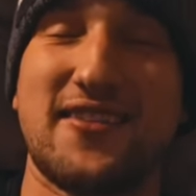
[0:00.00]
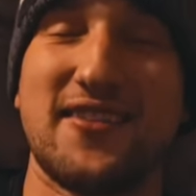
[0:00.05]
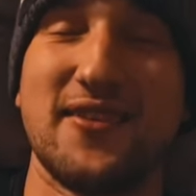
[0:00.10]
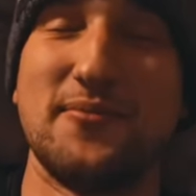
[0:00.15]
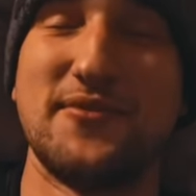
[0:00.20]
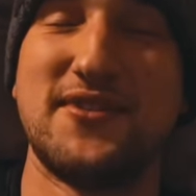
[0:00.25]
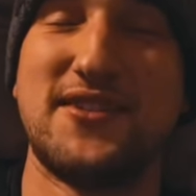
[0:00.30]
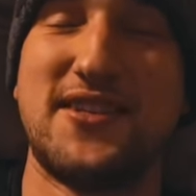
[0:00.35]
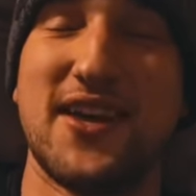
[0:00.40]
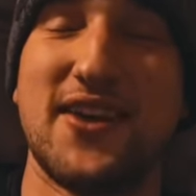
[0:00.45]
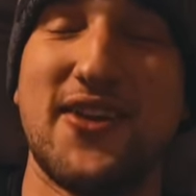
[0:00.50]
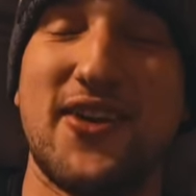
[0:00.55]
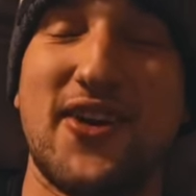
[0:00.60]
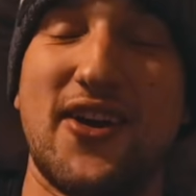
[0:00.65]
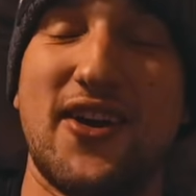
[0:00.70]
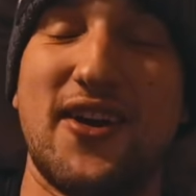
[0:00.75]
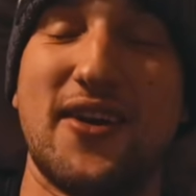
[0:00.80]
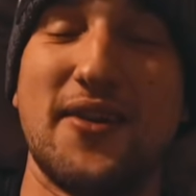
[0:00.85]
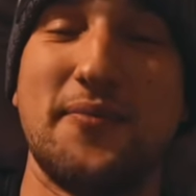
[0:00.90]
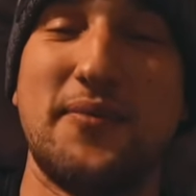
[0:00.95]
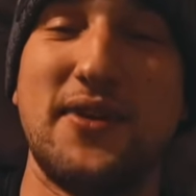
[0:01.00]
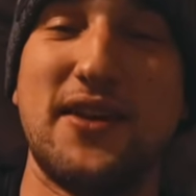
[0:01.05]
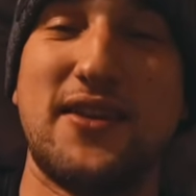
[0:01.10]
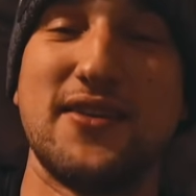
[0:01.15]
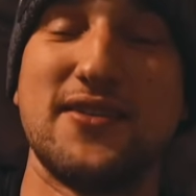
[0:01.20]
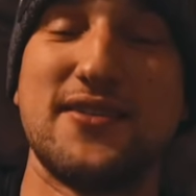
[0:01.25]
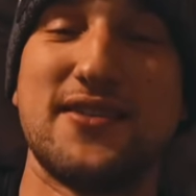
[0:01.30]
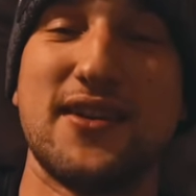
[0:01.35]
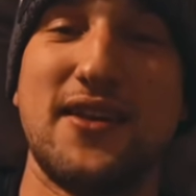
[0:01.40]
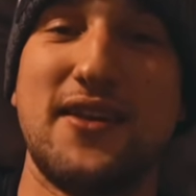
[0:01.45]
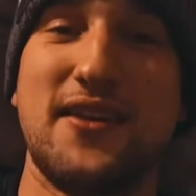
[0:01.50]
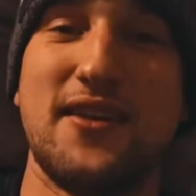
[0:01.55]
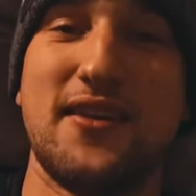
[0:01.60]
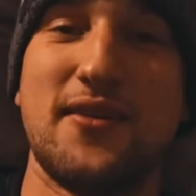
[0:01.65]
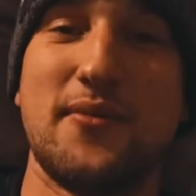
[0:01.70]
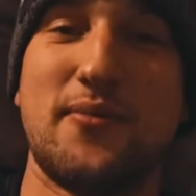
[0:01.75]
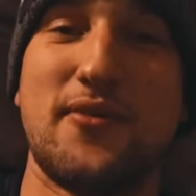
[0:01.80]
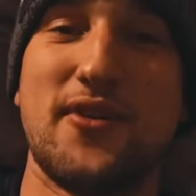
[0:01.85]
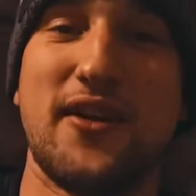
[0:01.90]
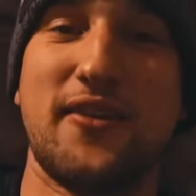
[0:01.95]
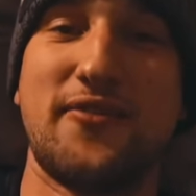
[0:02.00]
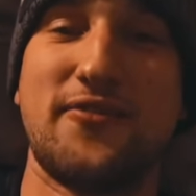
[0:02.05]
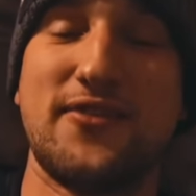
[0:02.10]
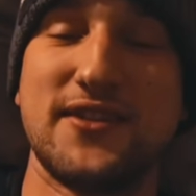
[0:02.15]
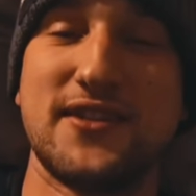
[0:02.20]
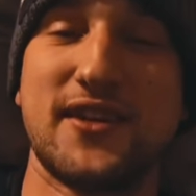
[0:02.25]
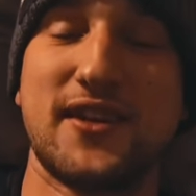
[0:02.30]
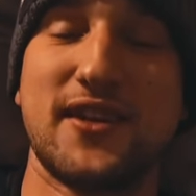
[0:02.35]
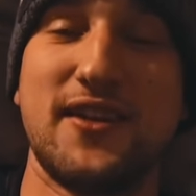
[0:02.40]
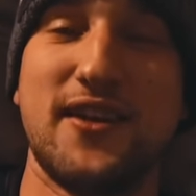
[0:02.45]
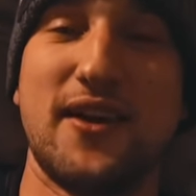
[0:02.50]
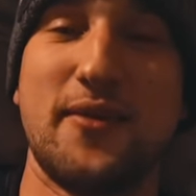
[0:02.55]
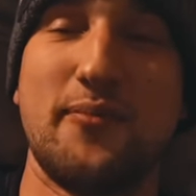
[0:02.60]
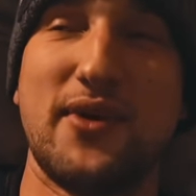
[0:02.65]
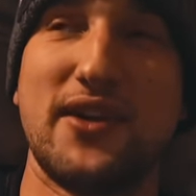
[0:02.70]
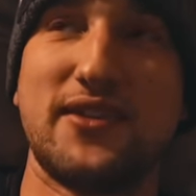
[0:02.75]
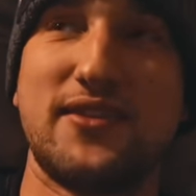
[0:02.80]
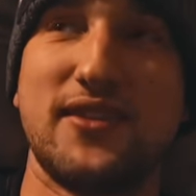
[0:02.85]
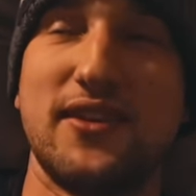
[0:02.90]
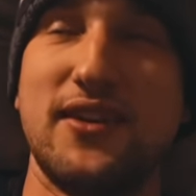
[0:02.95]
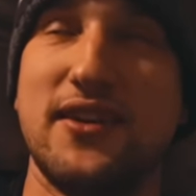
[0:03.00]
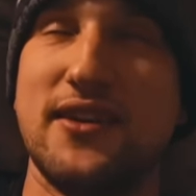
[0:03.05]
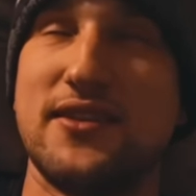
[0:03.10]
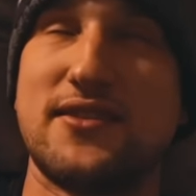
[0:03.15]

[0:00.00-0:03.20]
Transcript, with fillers: some dinner because I needed a break physically and mentally.